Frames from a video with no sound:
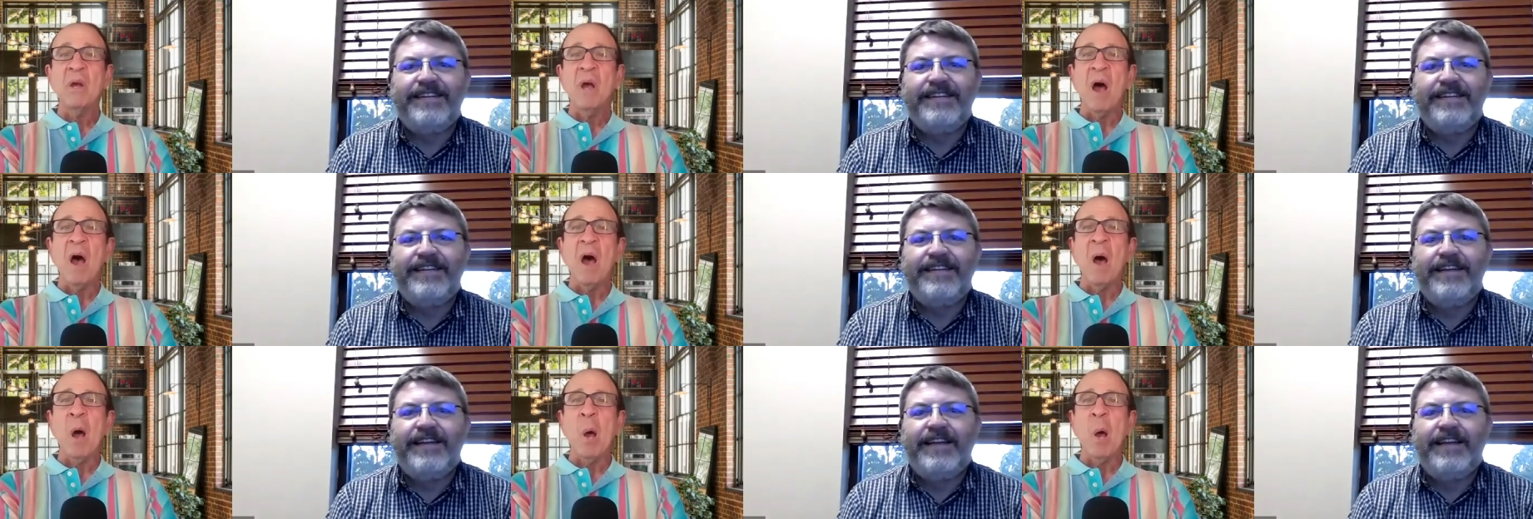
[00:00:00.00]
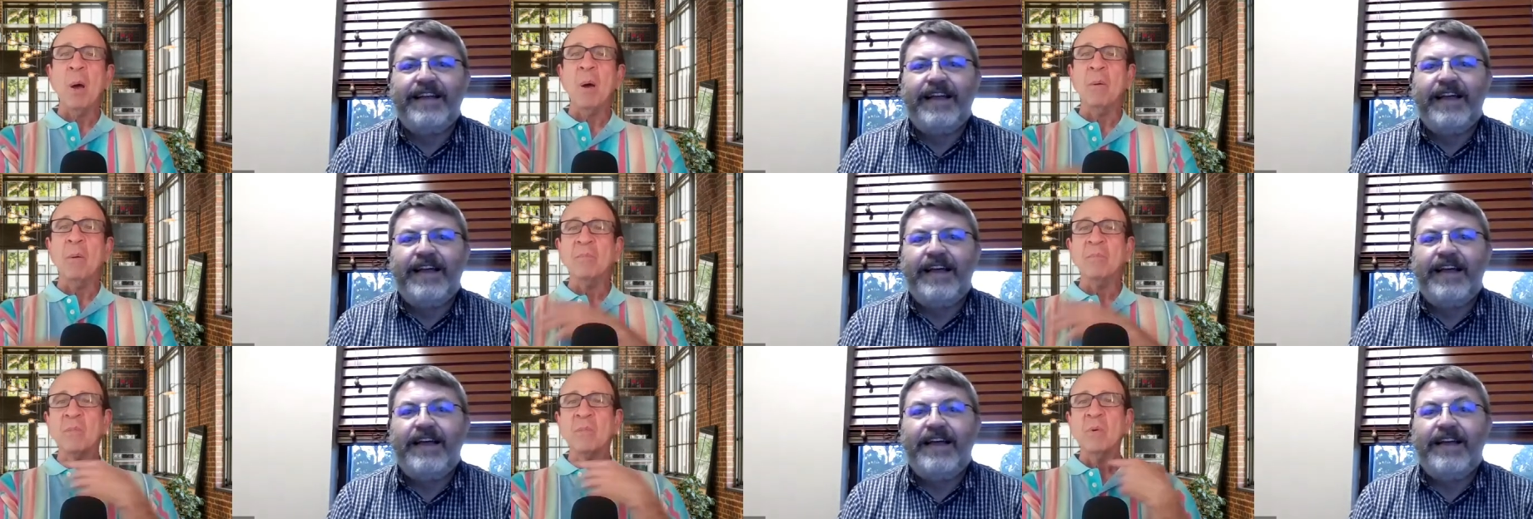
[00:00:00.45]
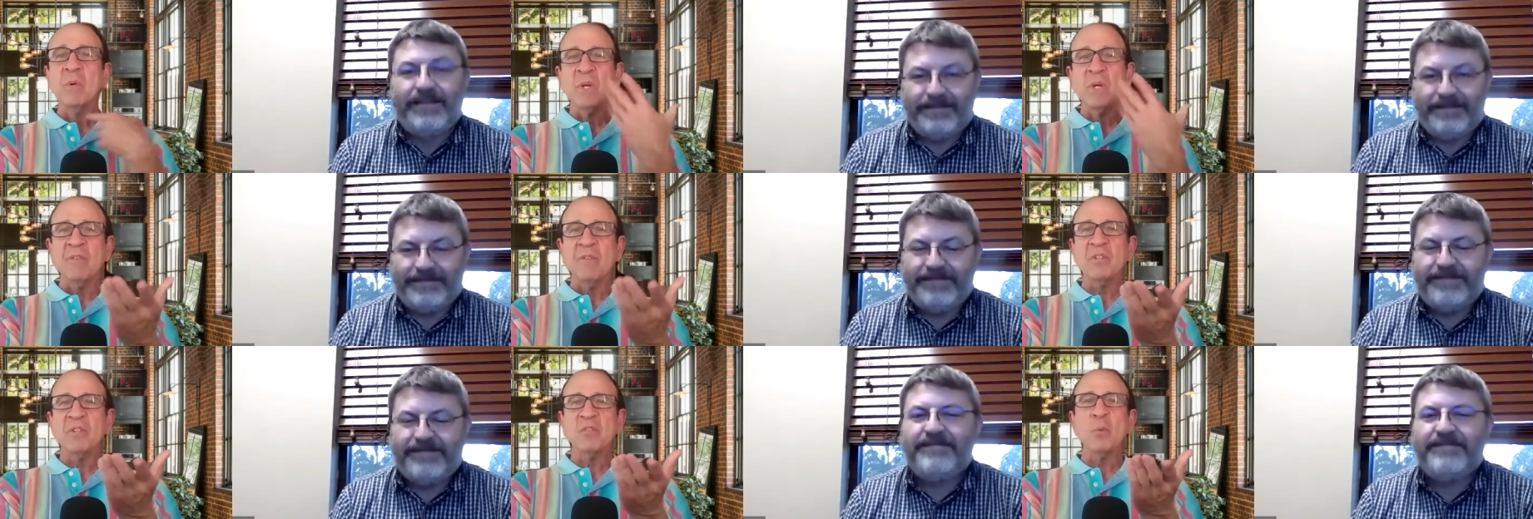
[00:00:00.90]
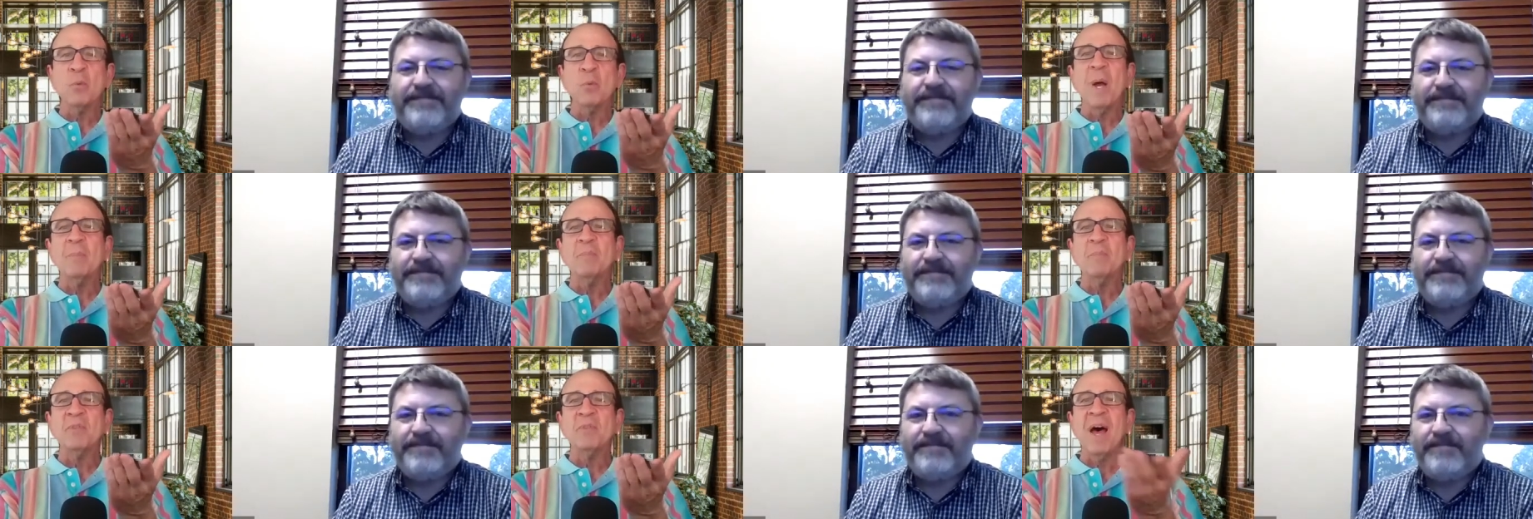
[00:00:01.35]
Speaker 1: Uh, give us a
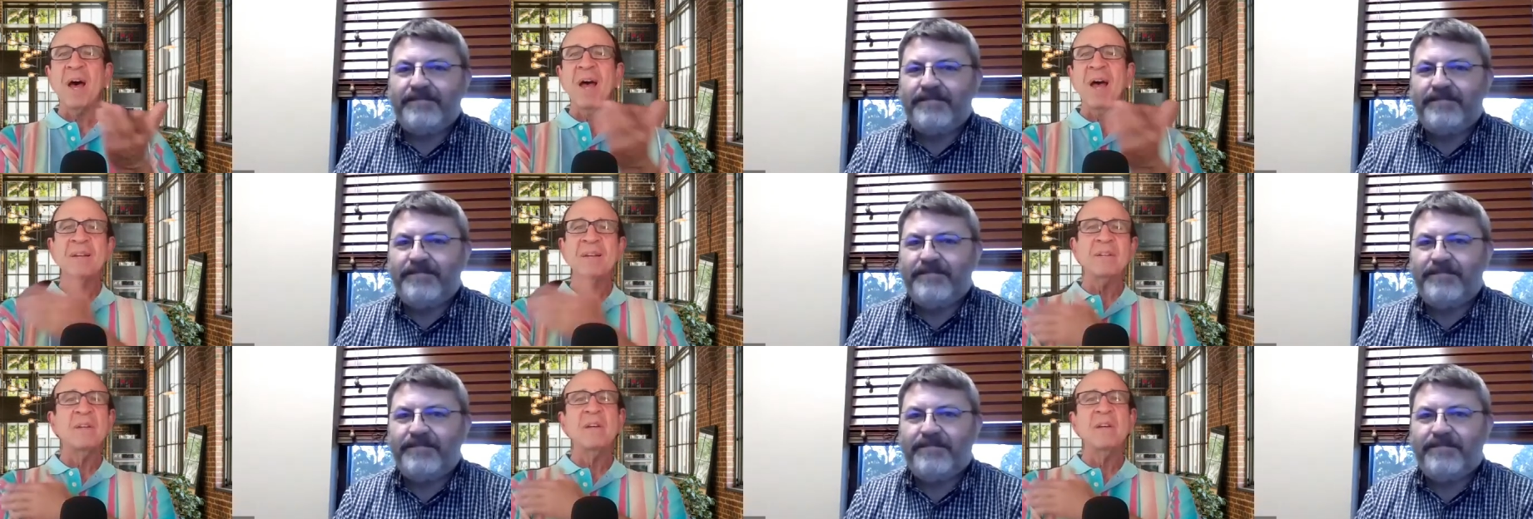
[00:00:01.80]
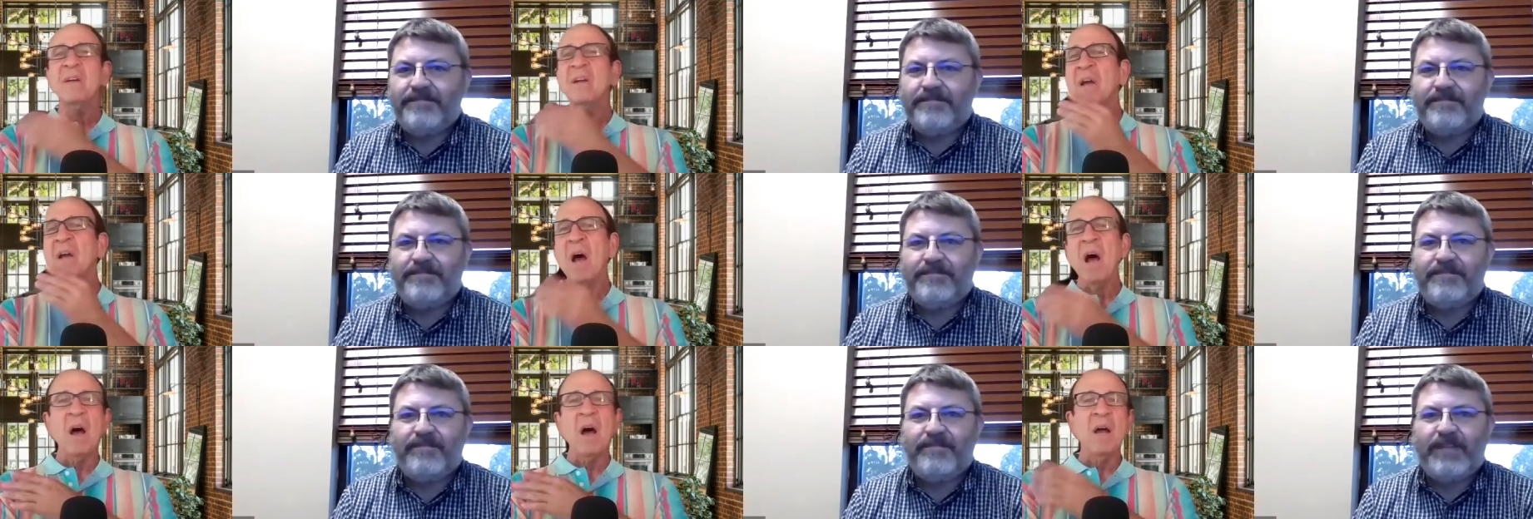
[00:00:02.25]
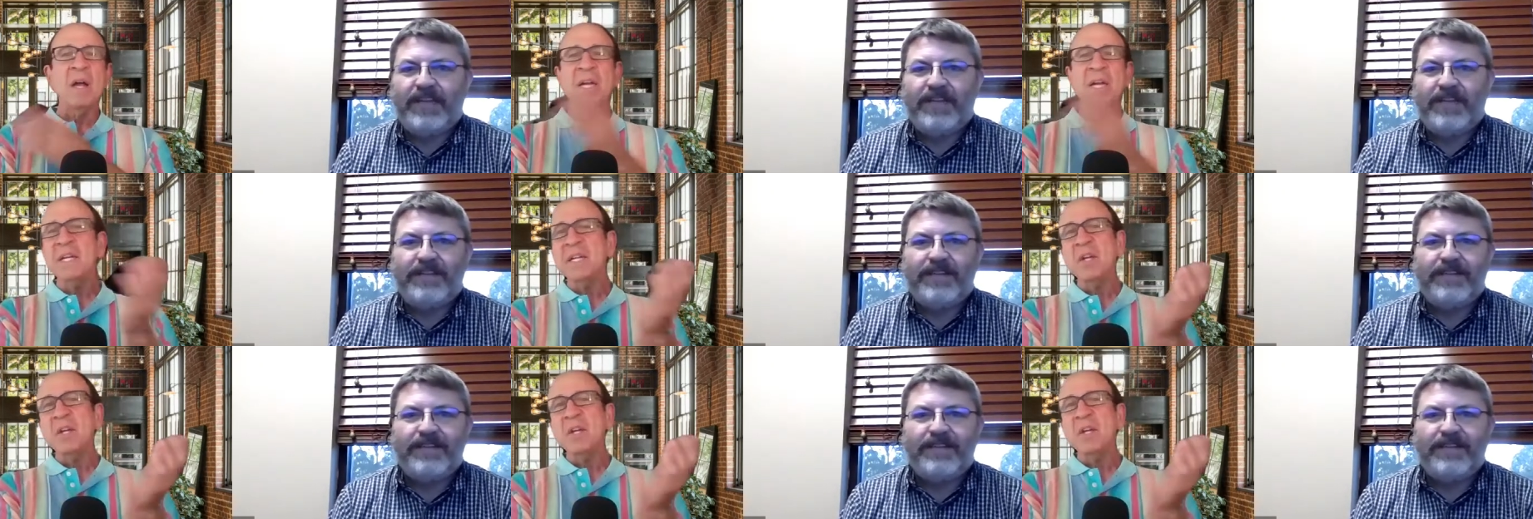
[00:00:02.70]
website, uh, any